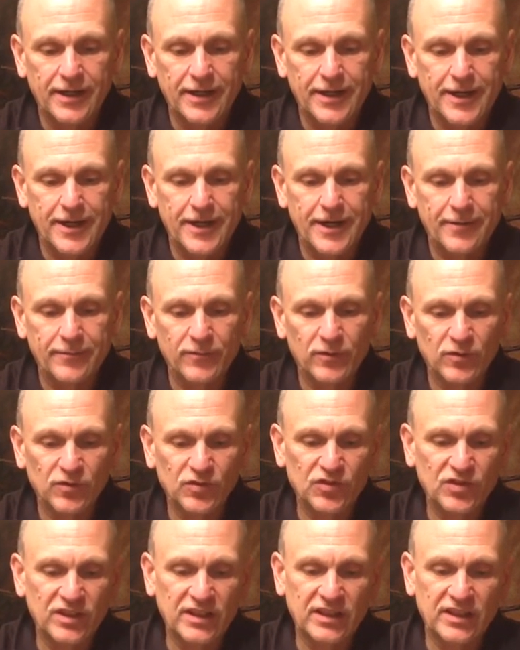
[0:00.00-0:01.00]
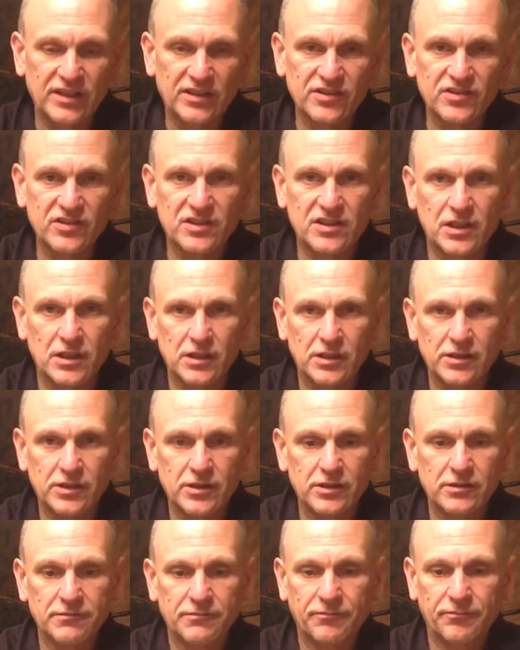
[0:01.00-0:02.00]
Um, you'll see it is
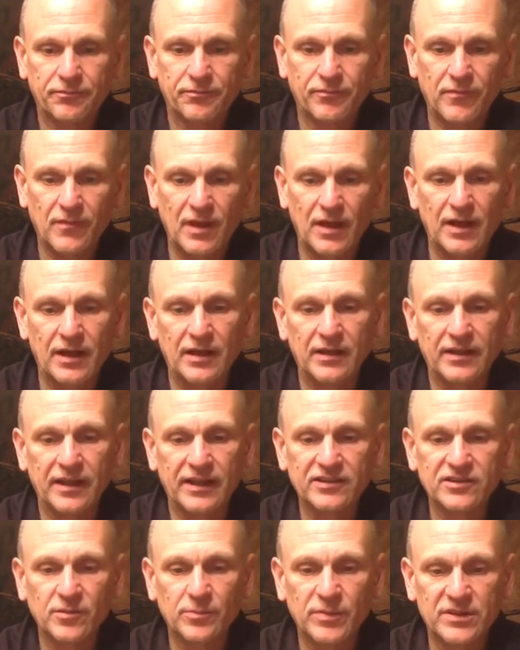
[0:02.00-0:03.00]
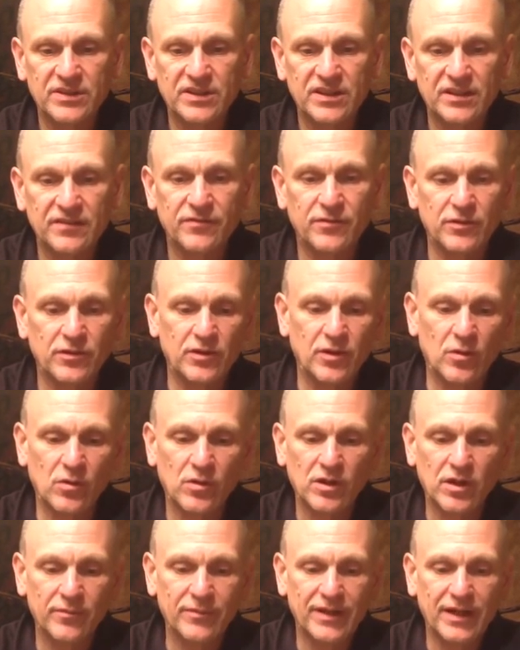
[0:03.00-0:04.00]
darker, and that's a Petit Verdot
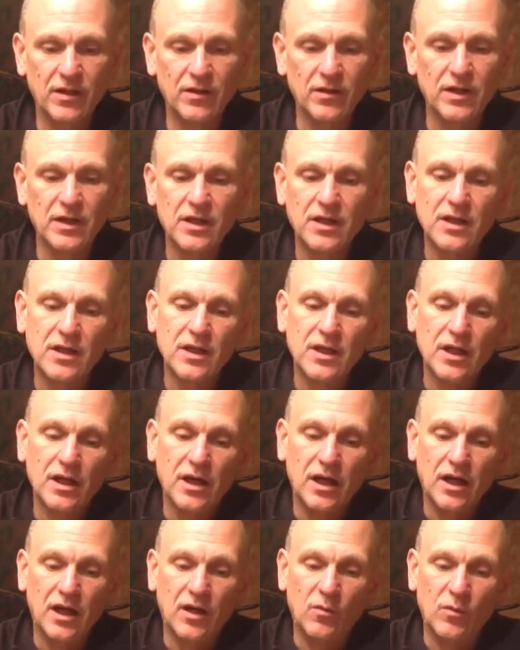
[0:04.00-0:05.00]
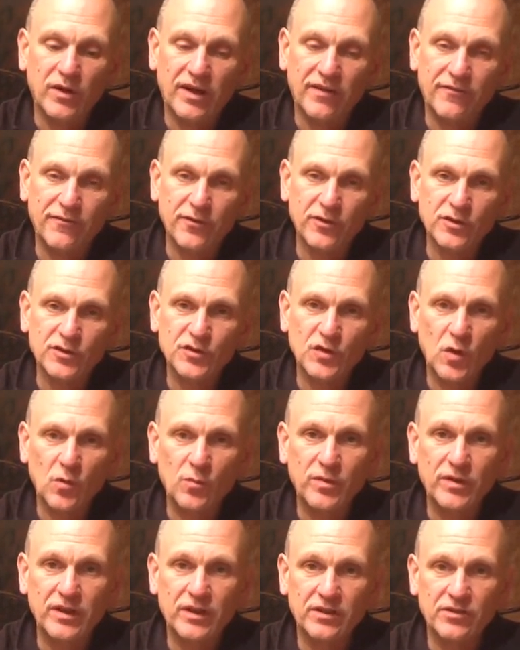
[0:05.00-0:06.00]
coming out. Uh, when I first
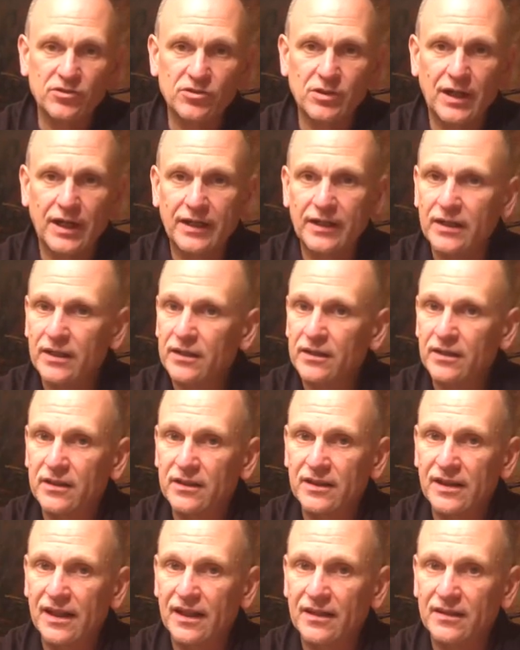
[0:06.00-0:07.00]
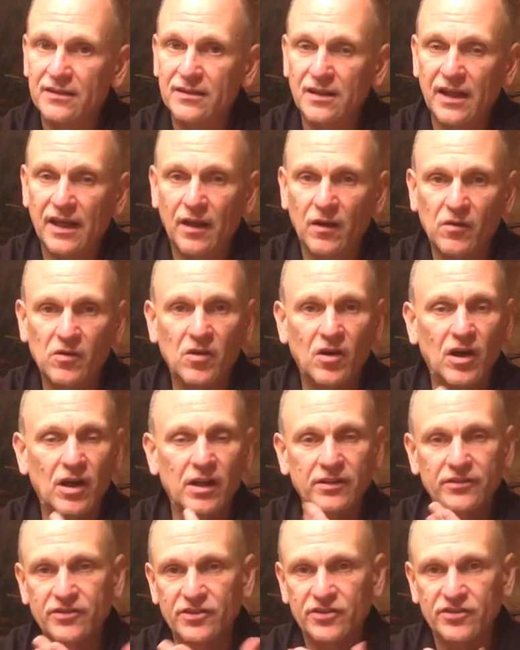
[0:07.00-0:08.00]
opened it and tried it, that
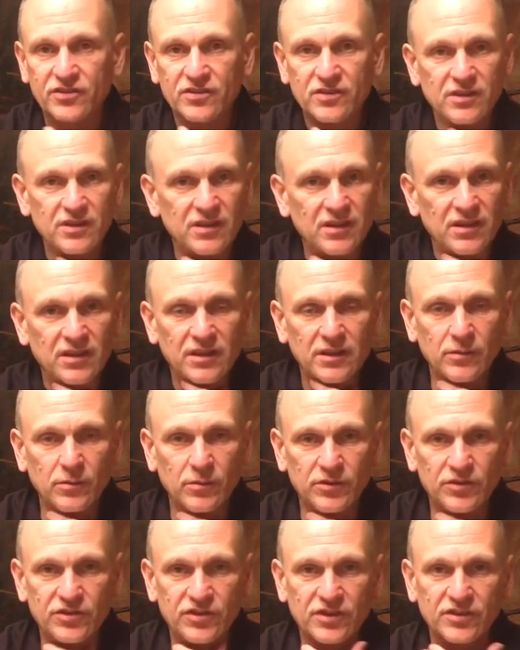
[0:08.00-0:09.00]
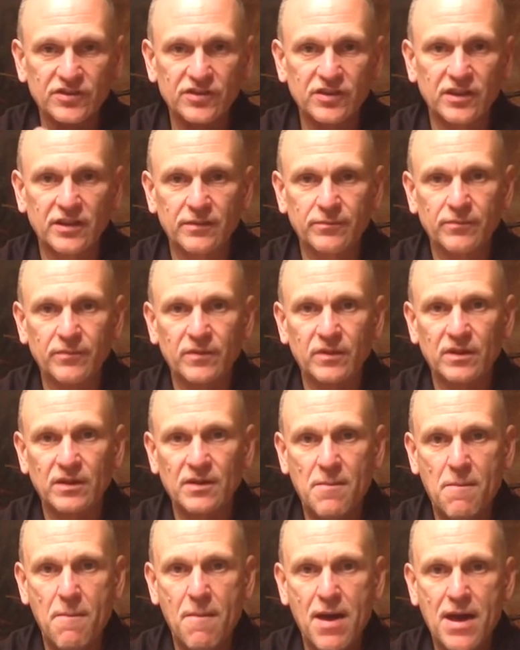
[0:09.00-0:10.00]
alcohol just, it was just a
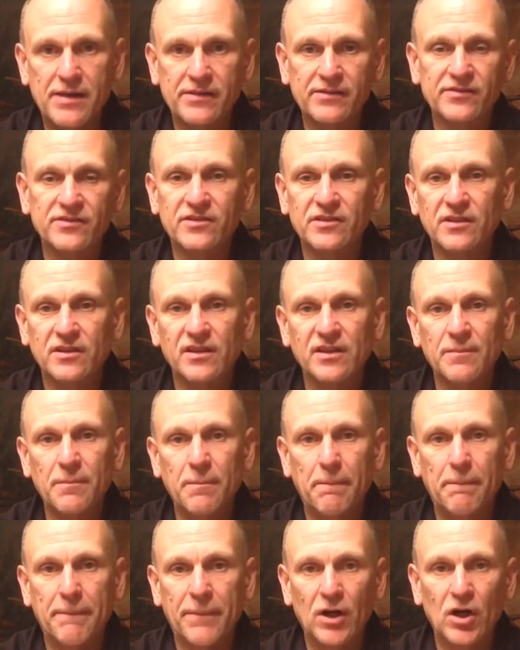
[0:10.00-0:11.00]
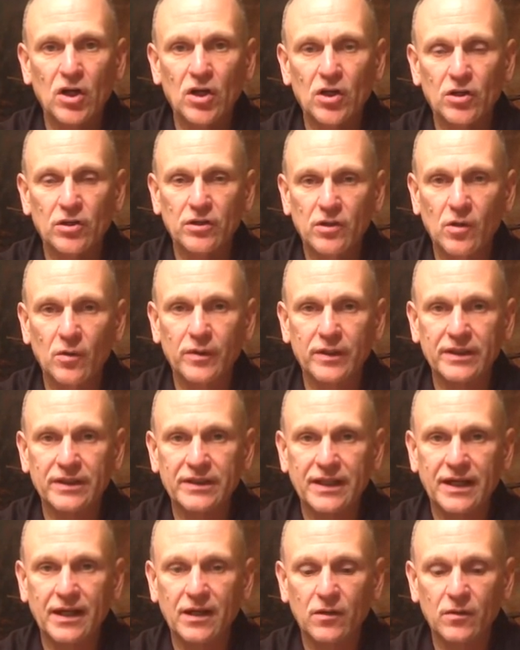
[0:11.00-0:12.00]
immense burn going
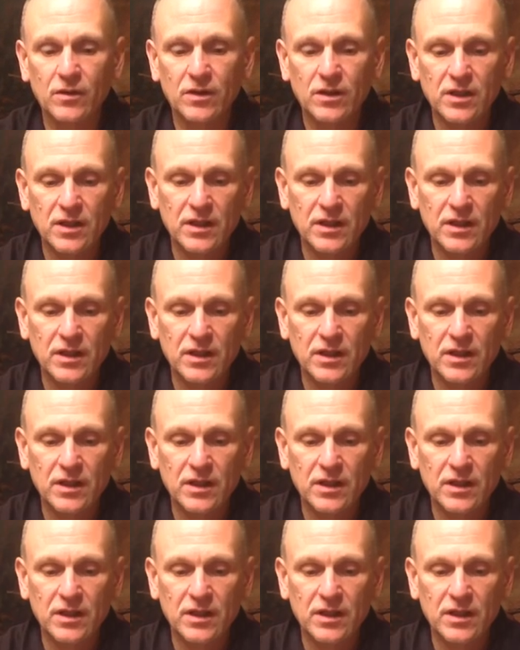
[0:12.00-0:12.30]
down.